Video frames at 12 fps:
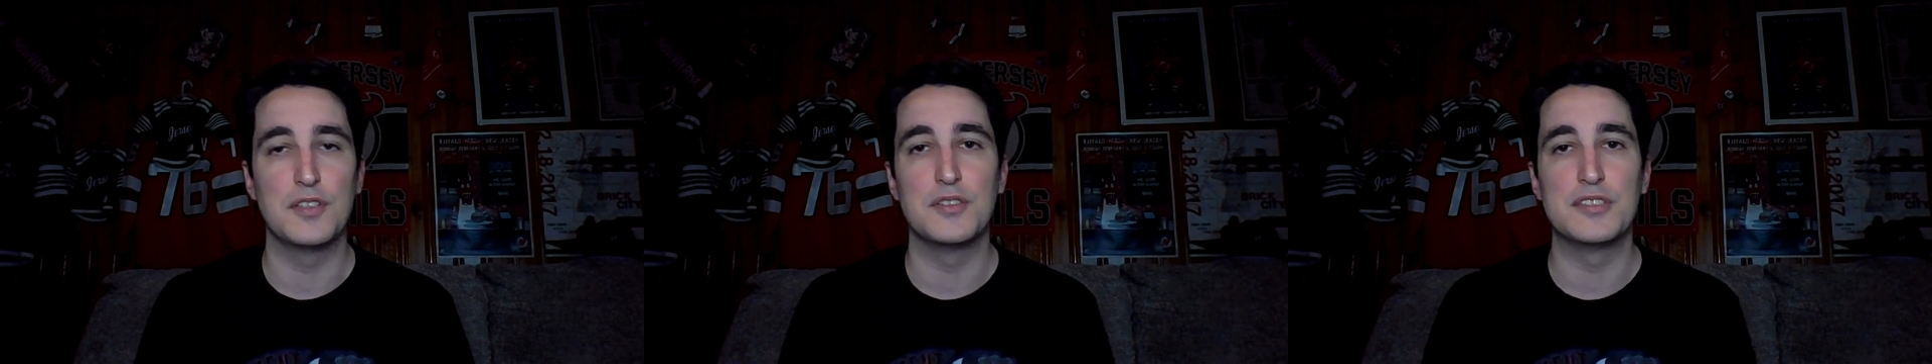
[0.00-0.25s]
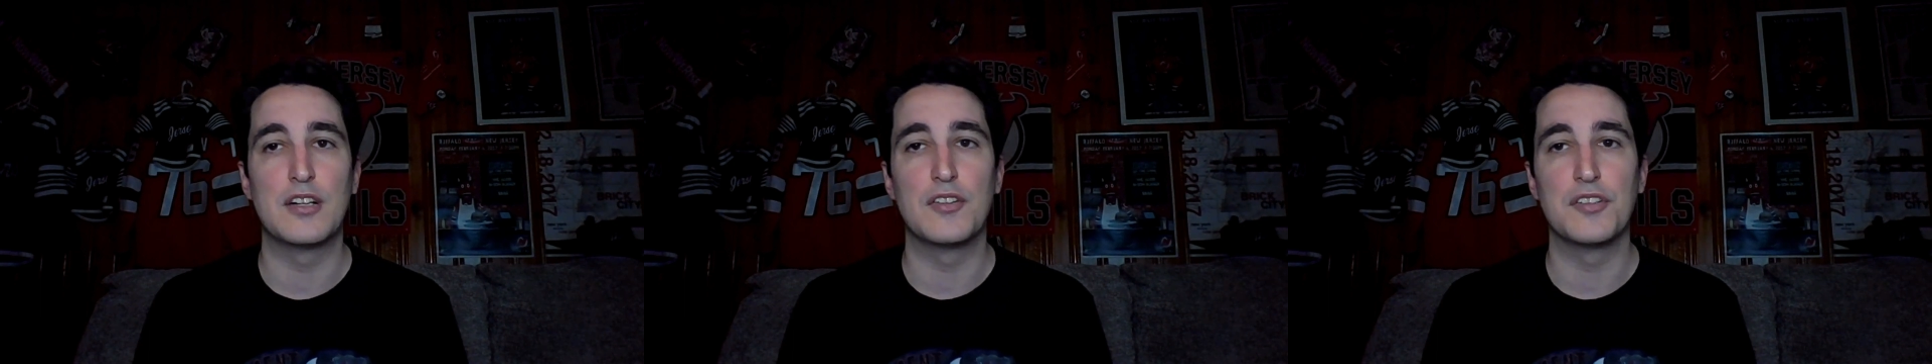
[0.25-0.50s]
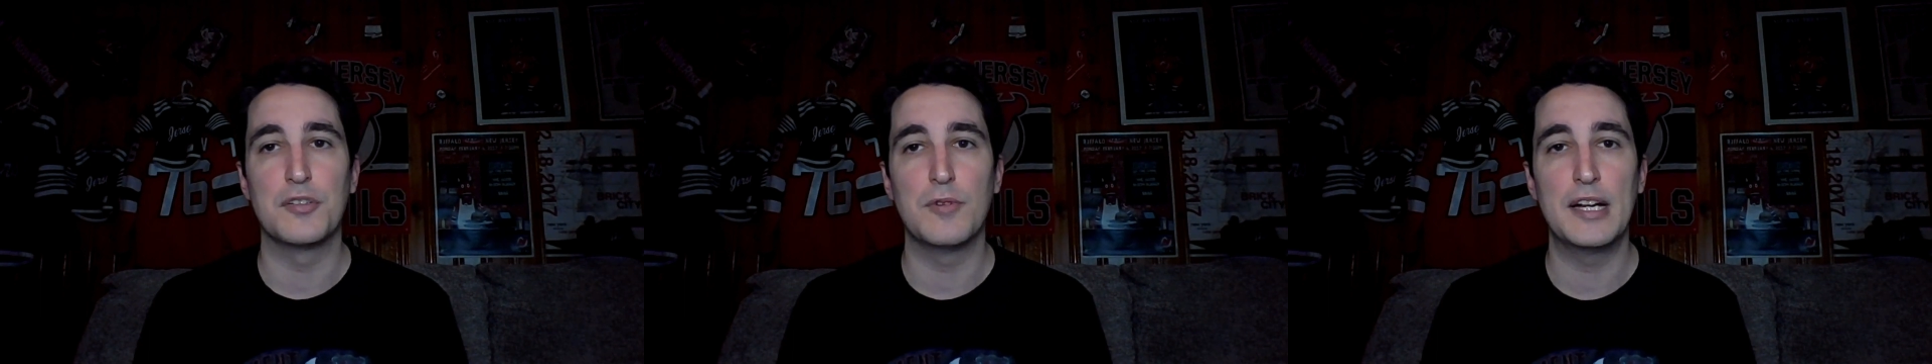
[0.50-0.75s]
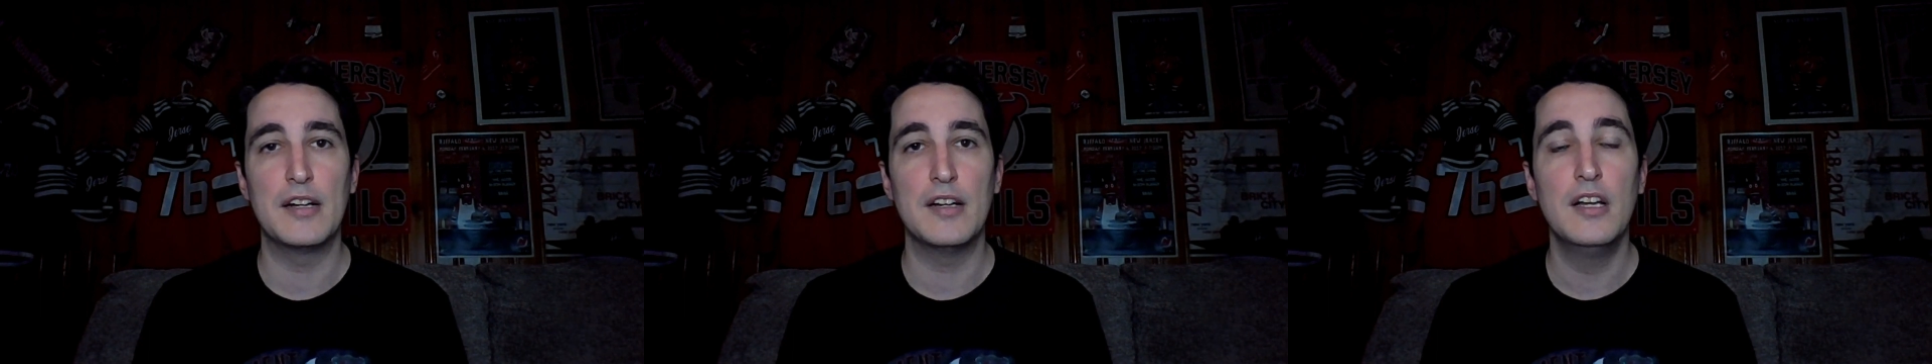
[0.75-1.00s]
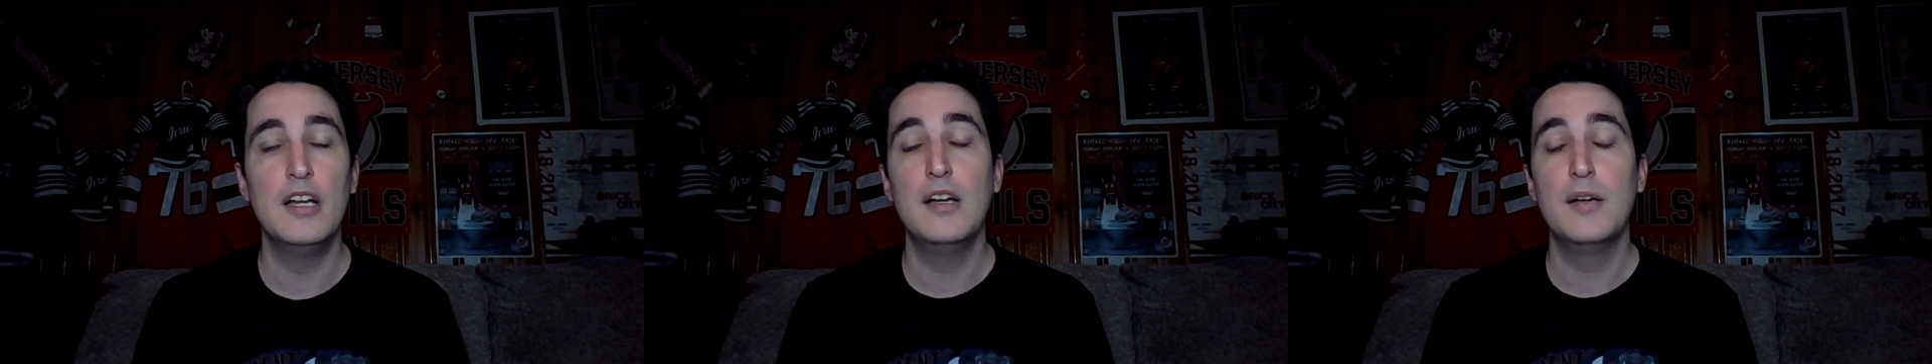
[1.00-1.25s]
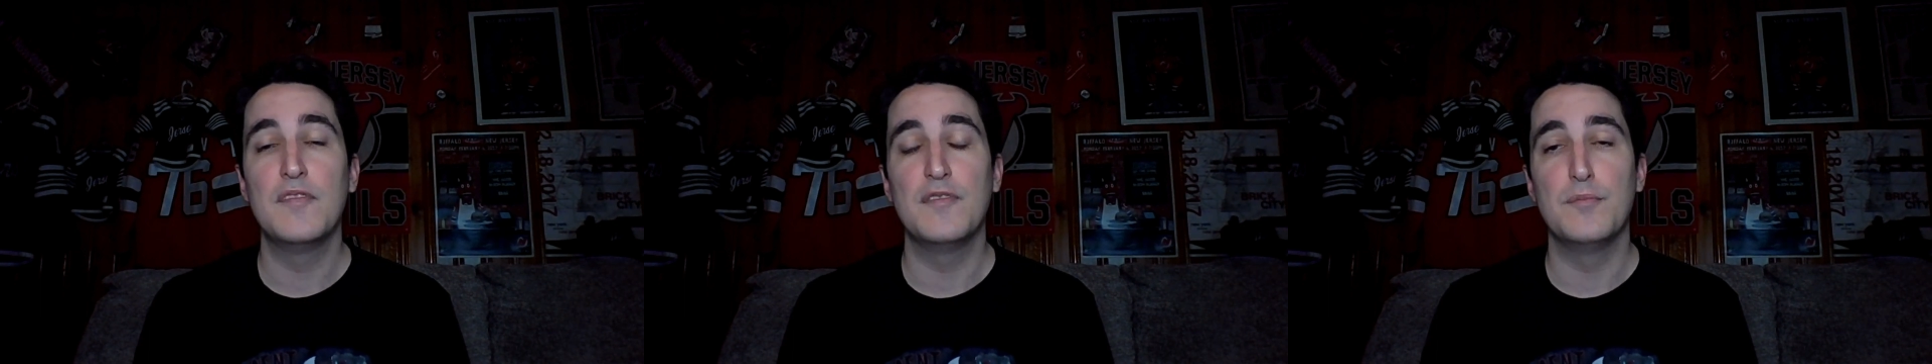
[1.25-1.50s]
For those that aren't aware,
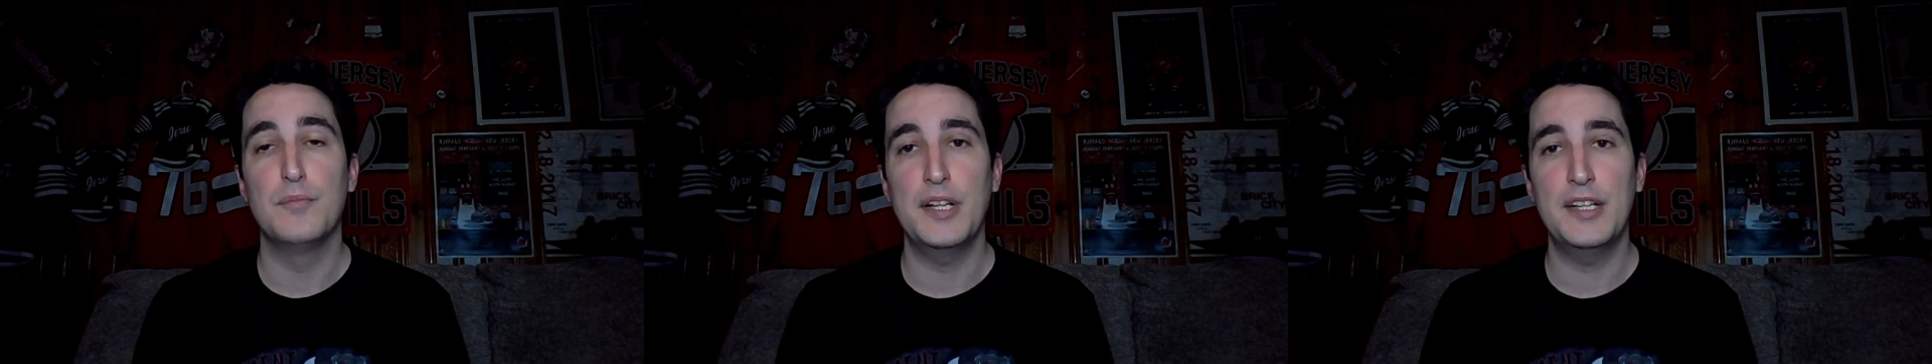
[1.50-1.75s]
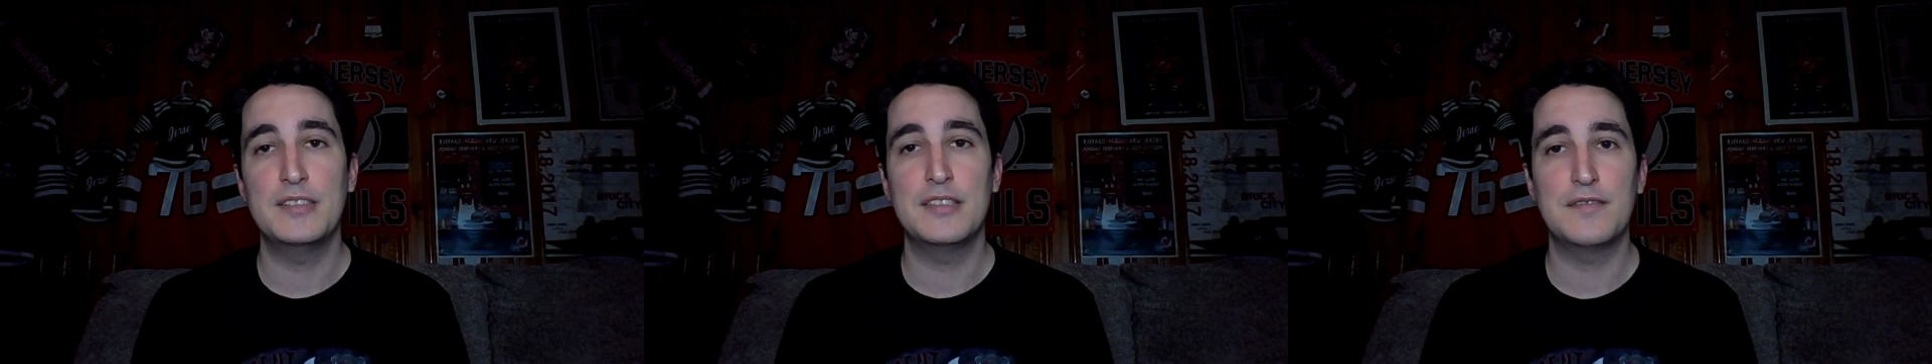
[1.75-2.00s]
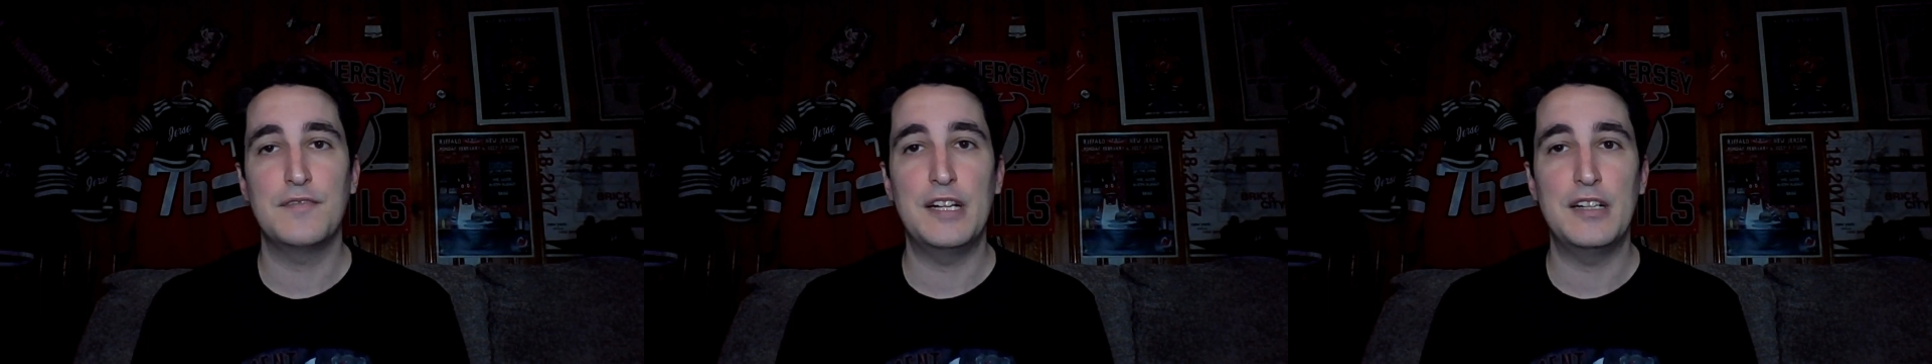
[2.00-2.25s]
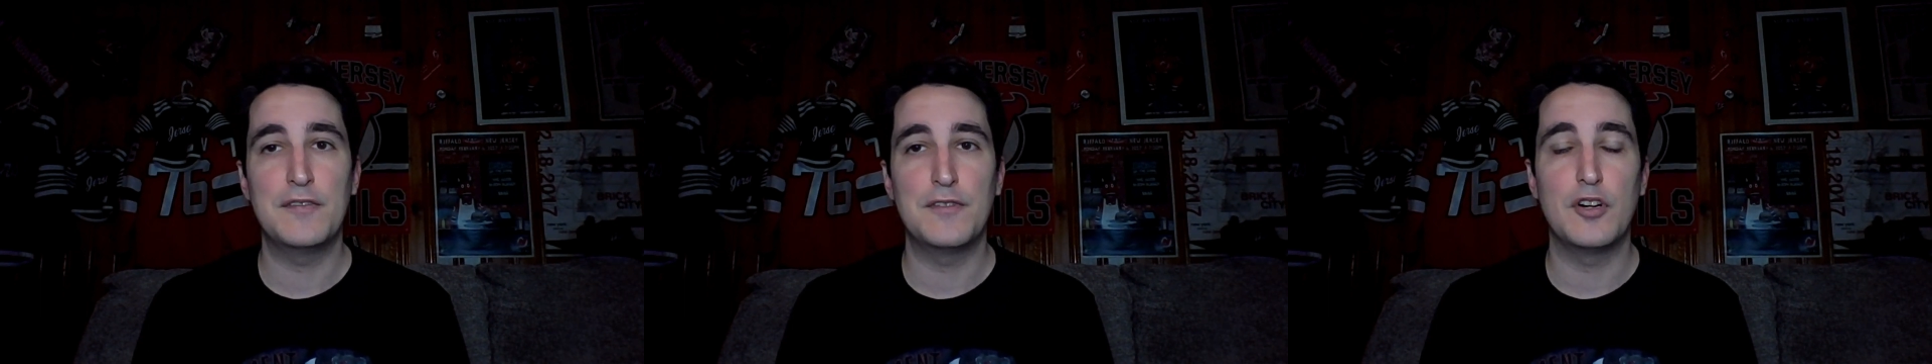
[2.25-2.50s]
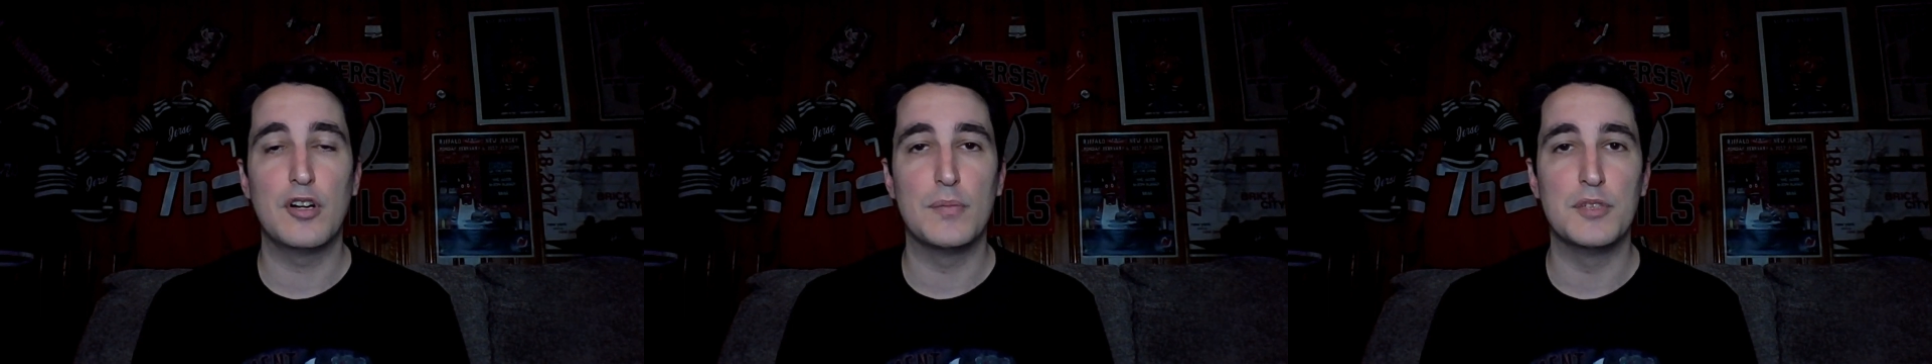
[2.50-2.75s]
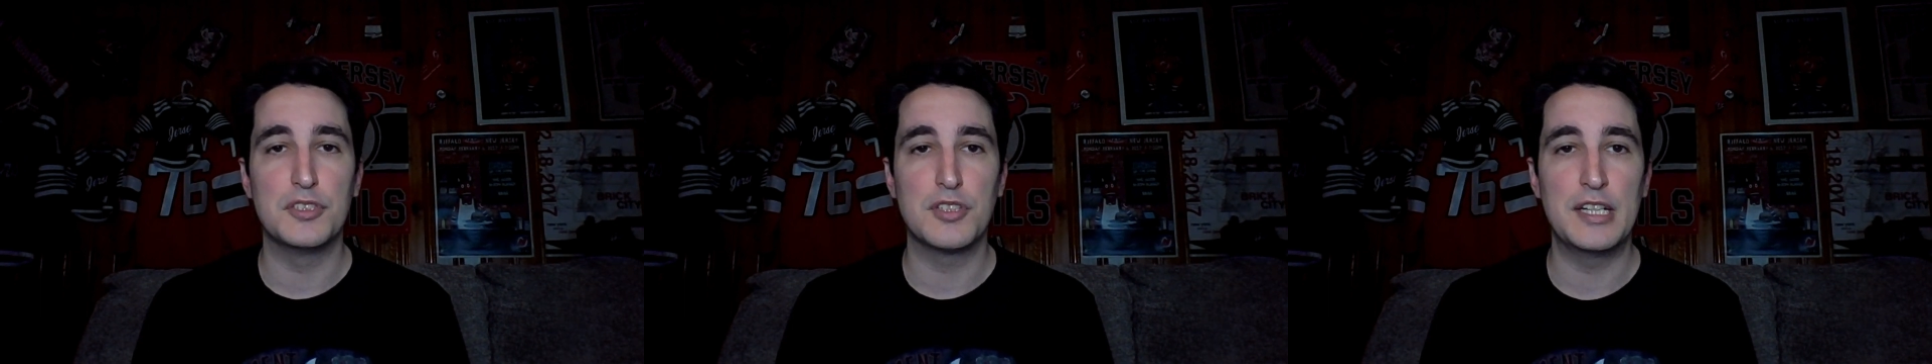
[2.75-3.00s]
players that filed for
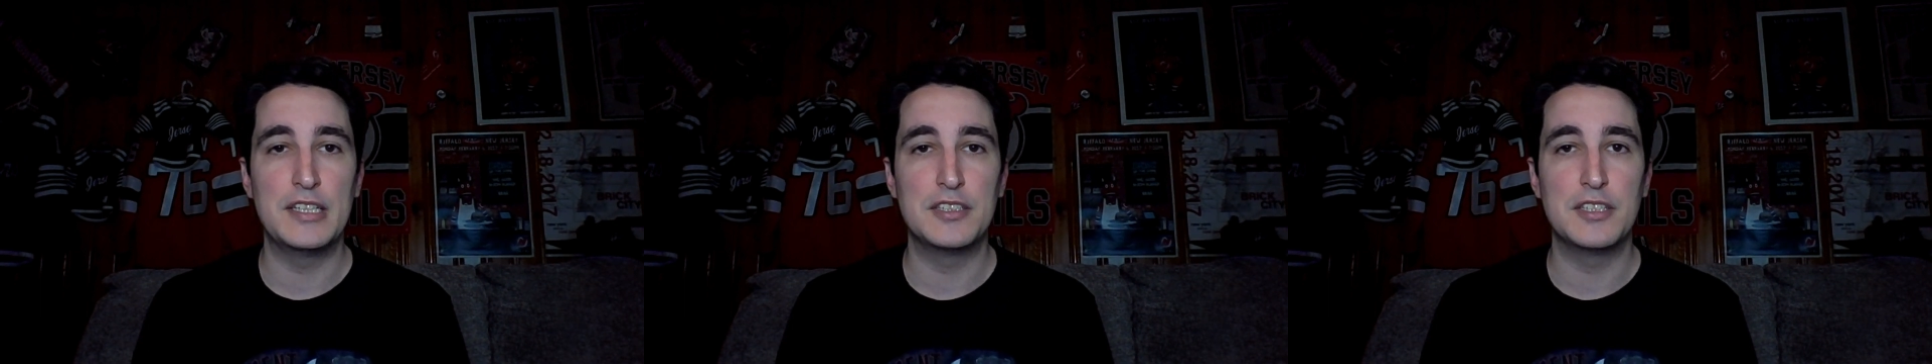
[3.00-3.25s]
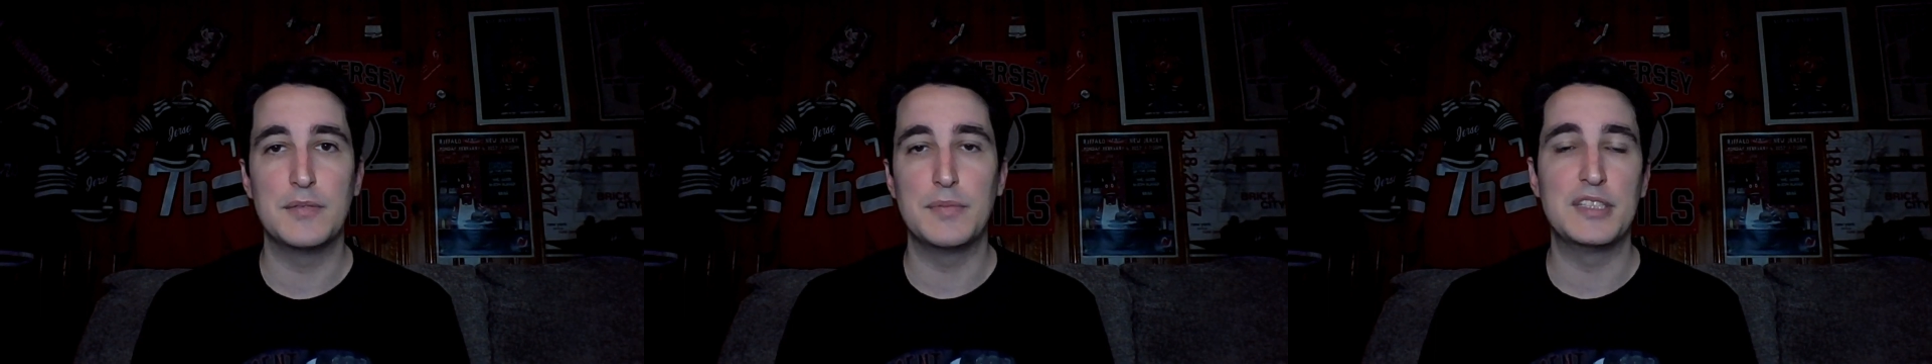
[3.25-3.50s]
arbitration,